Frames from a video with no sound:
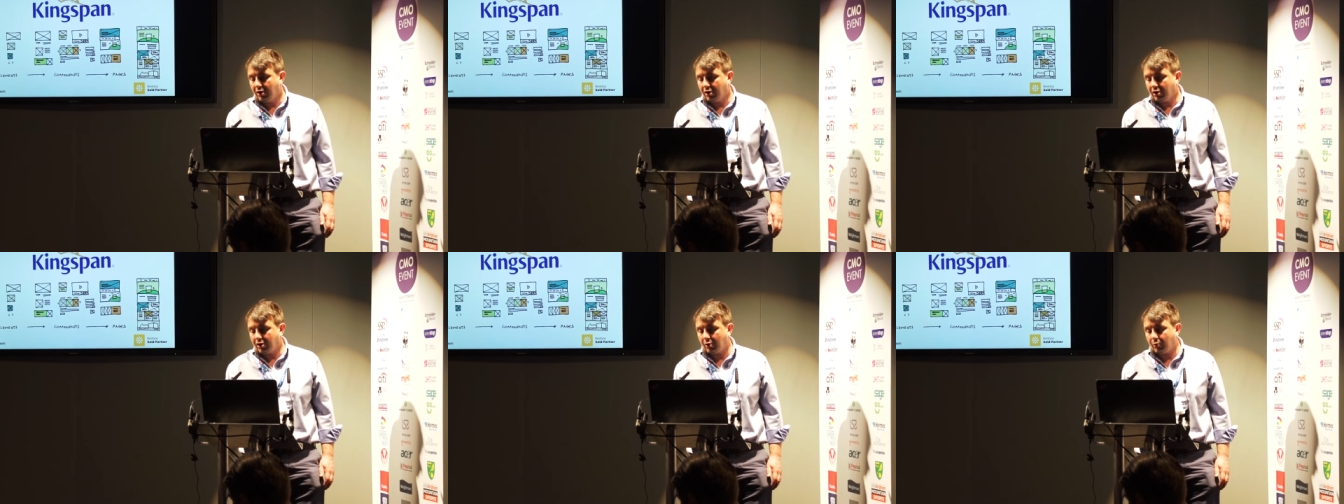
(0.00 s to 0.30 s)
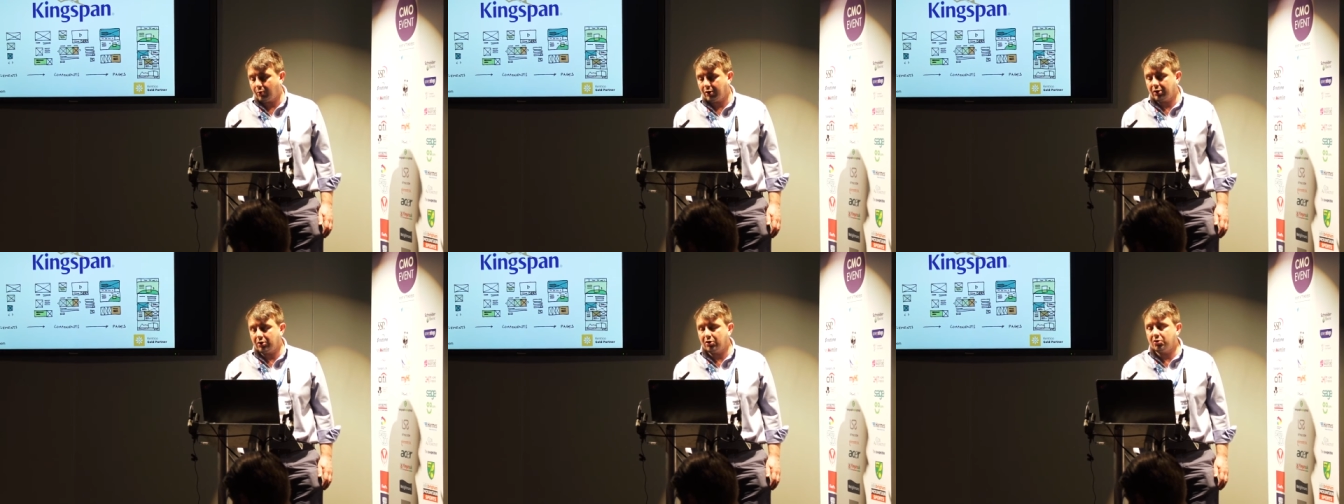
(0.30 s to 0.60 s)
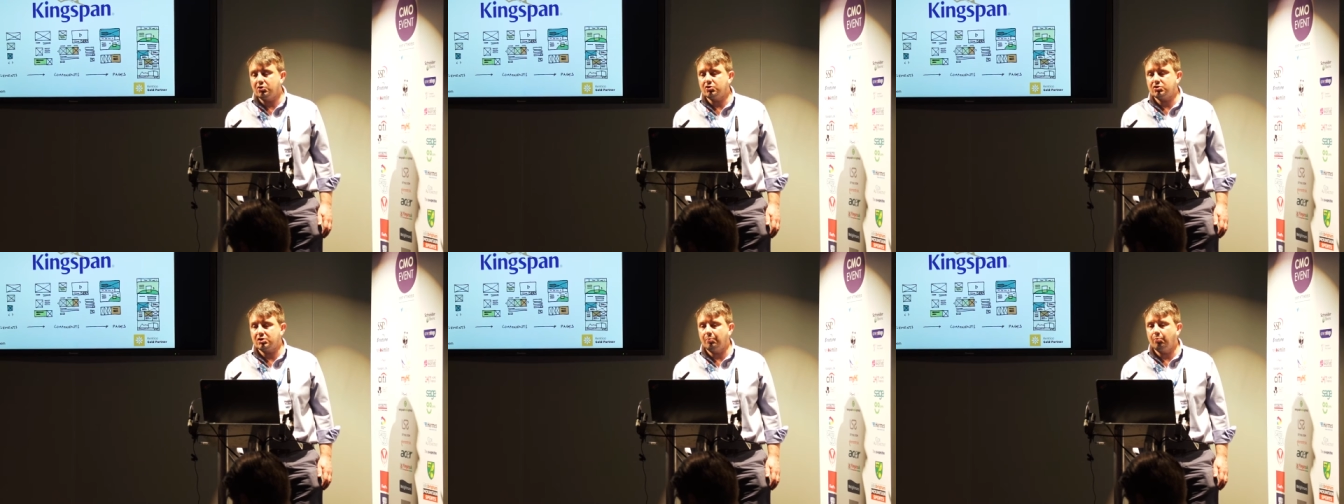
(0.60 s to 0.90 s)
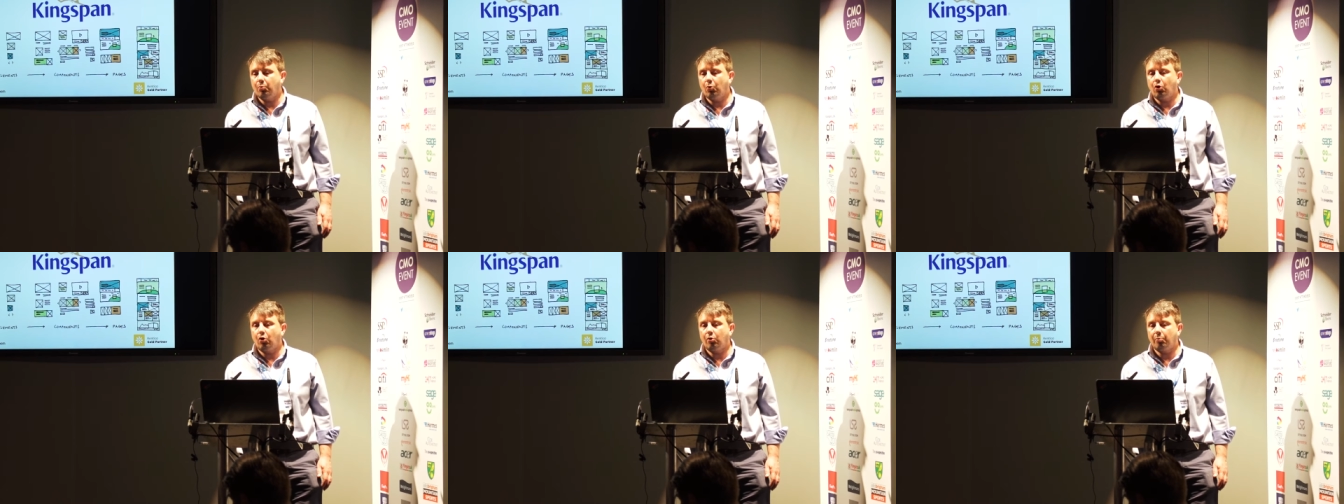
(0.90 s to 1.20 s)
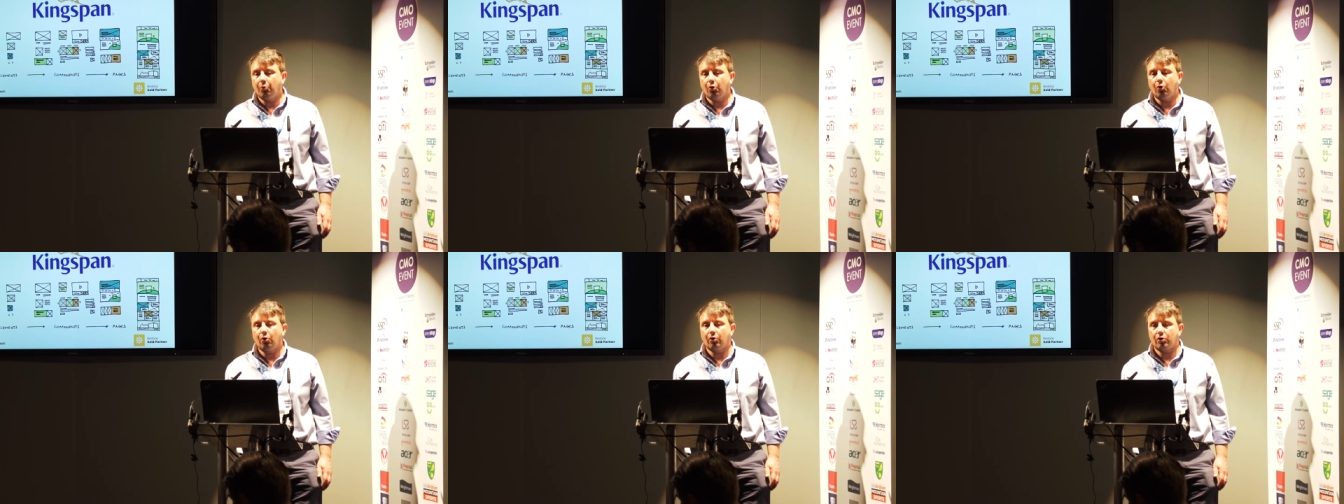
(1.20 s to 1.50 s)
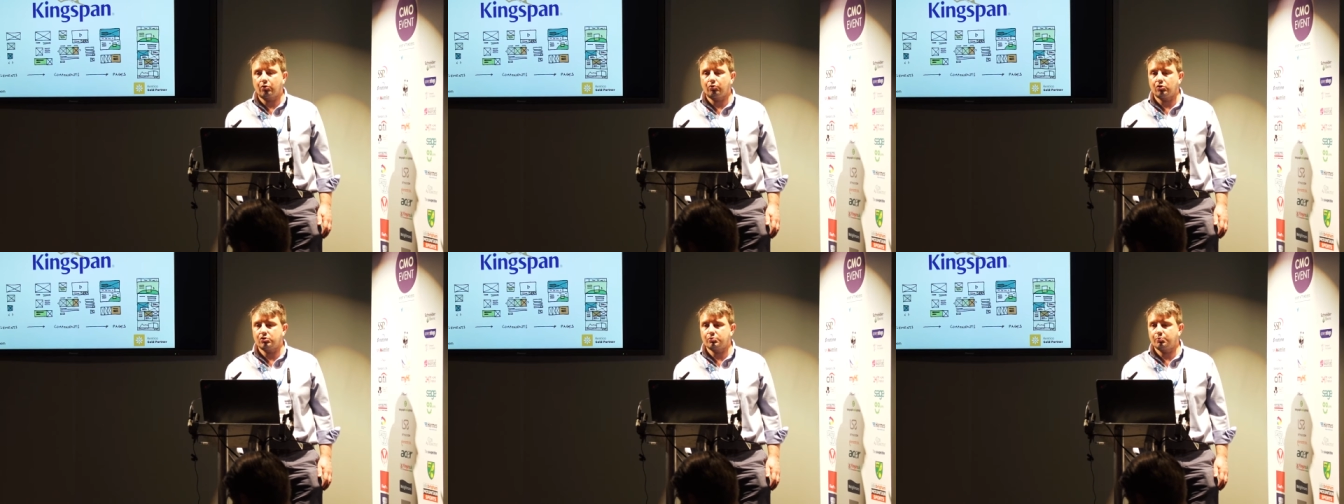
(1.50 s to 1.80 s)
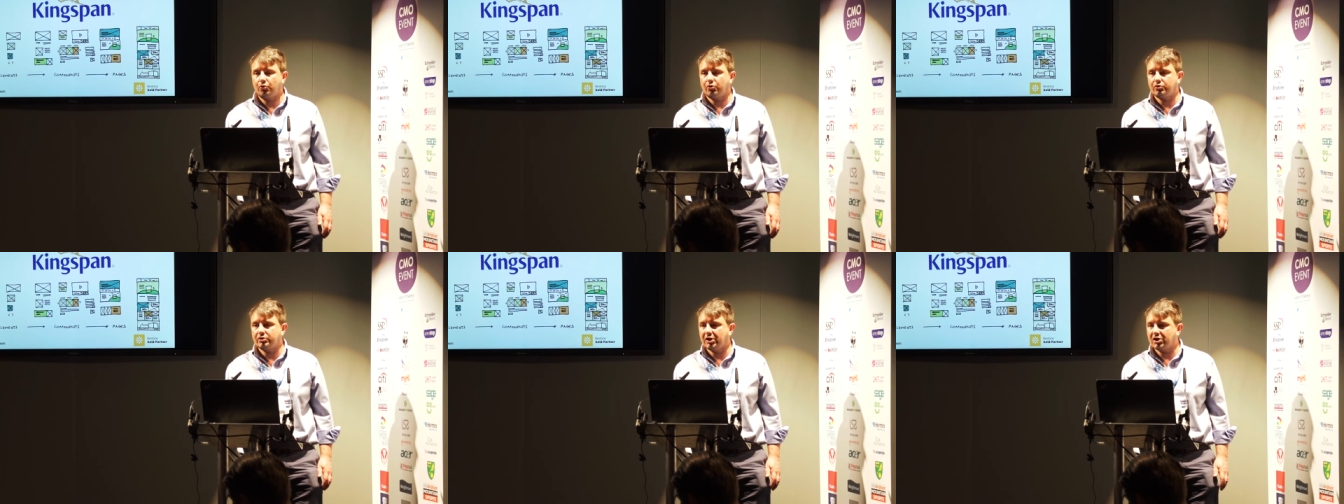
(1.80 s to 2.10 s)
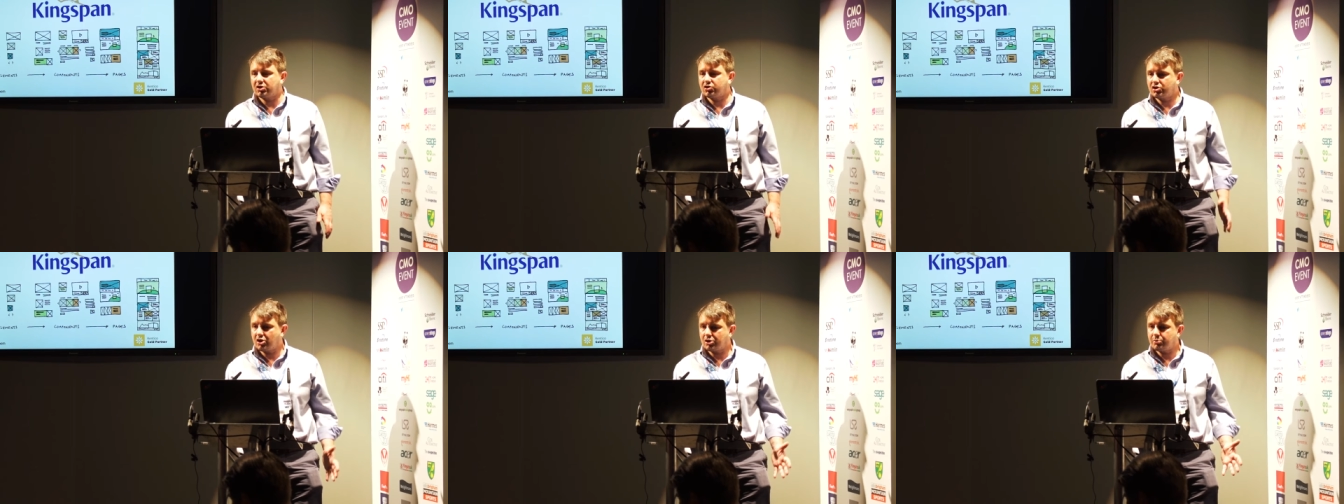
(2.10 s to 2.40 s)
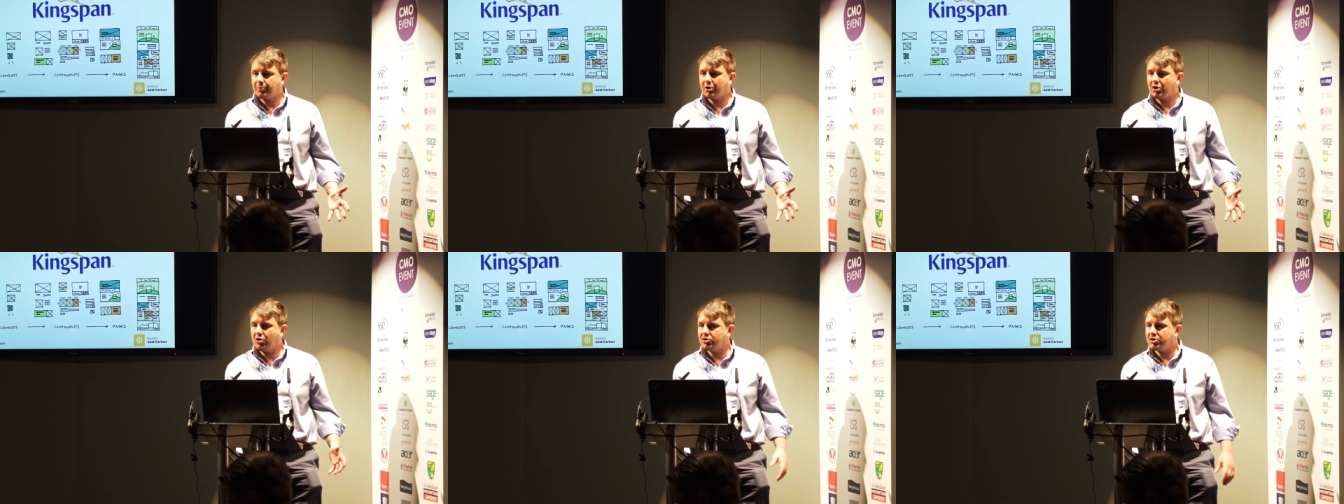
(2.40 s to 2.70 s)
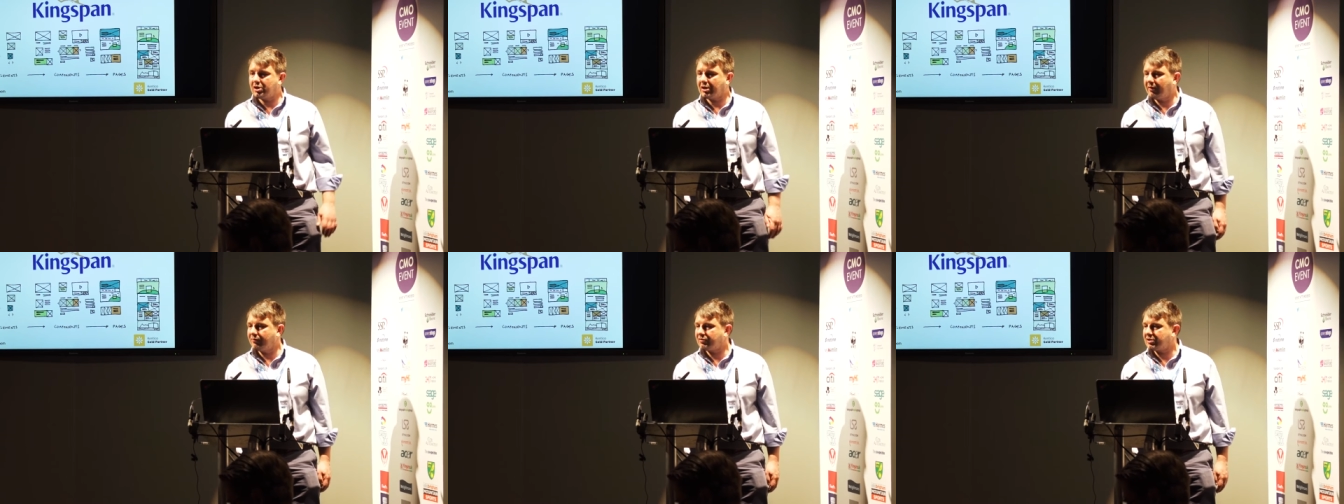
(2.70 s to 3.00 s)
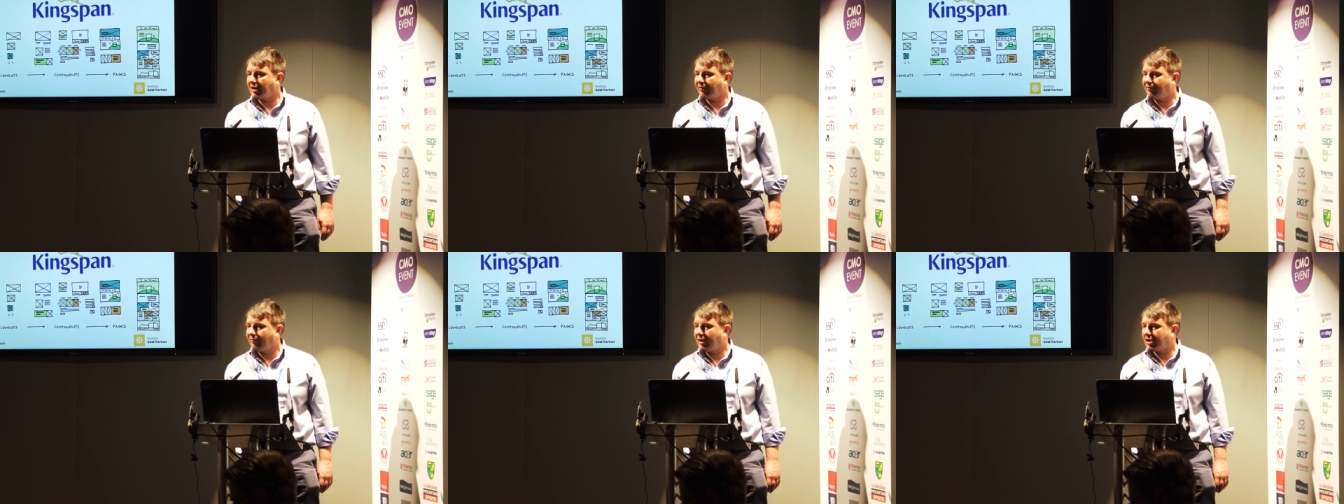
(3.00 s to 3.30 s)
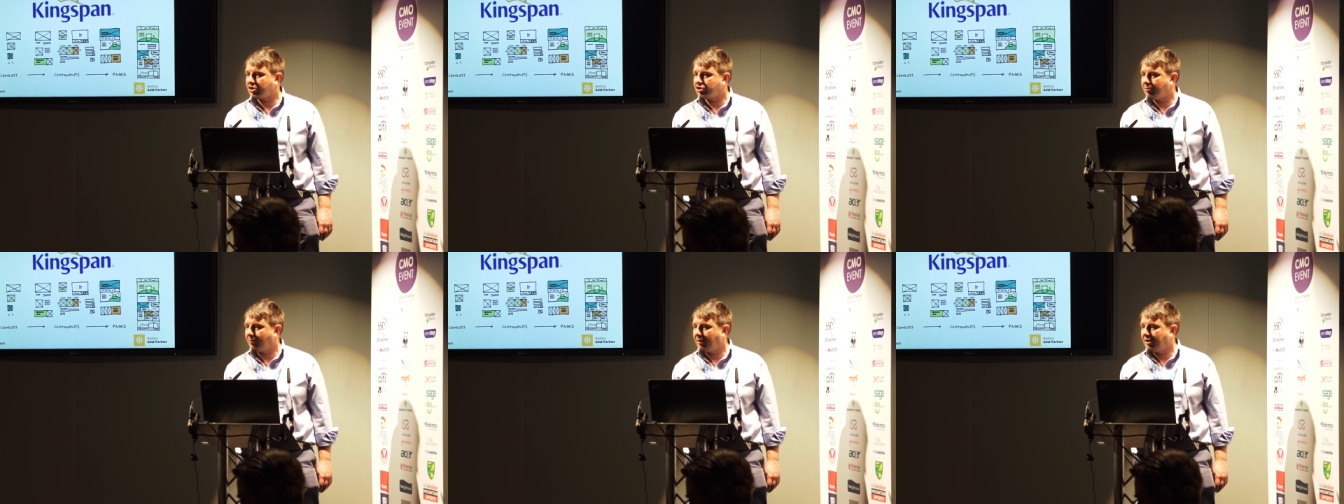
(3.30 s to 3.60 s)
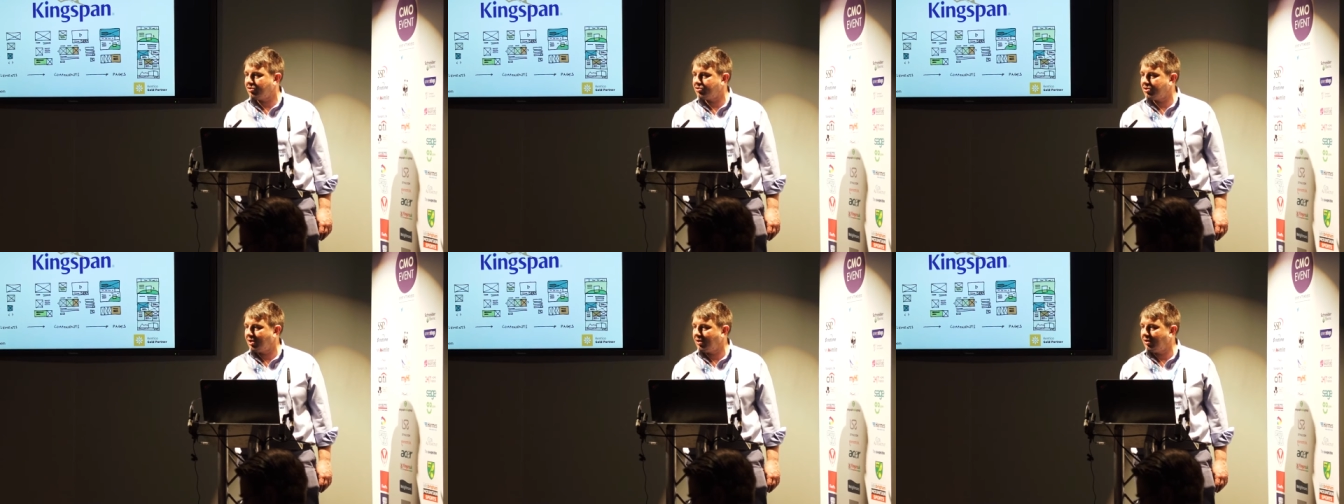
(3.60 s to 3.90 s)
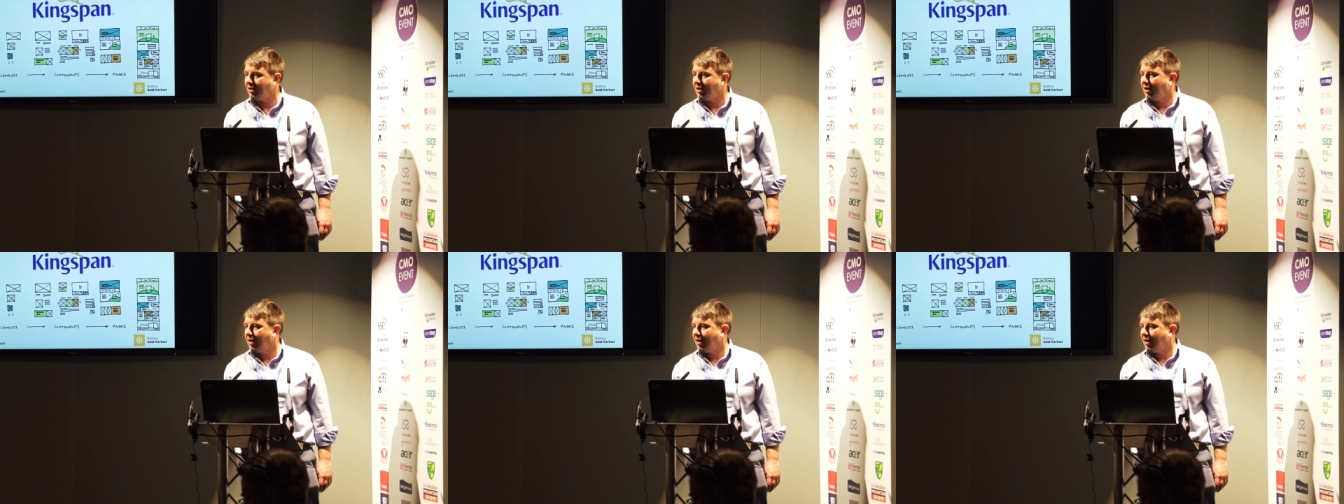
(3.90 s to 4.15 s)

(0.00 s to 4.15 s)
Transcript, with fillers: you know we're using more and more across projects, just because it gives that flexibility,